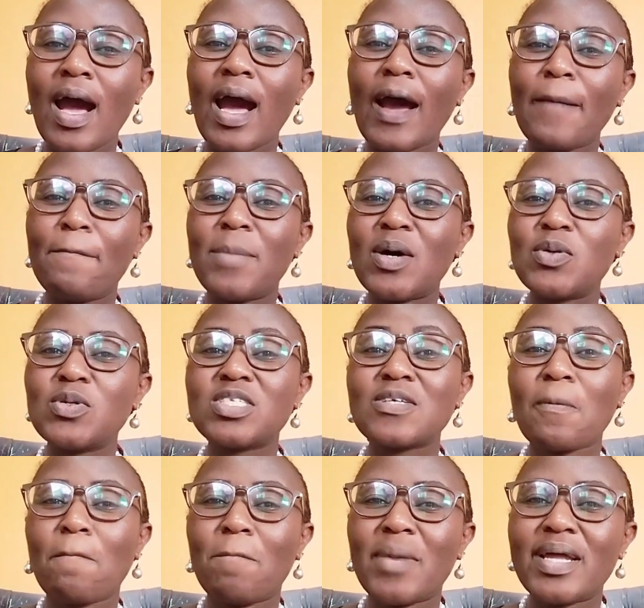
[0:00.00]

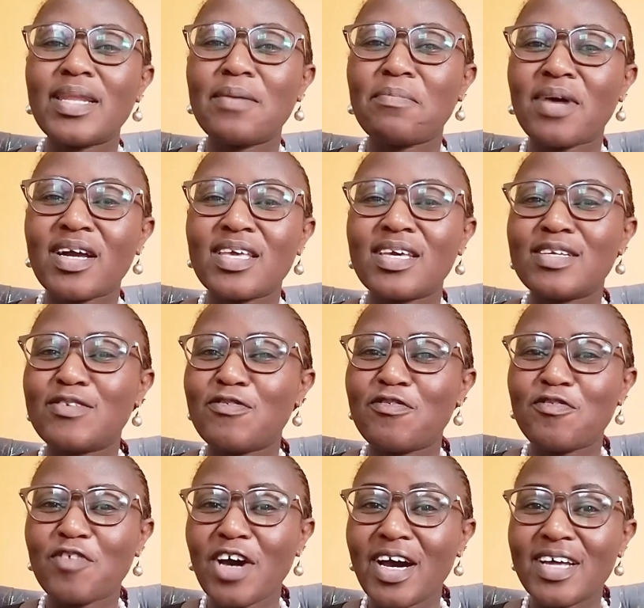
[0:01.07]
about money market
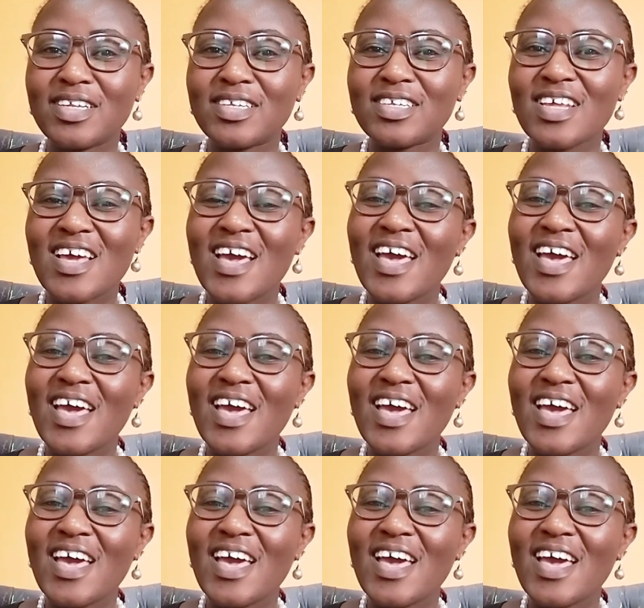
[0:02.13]
fund.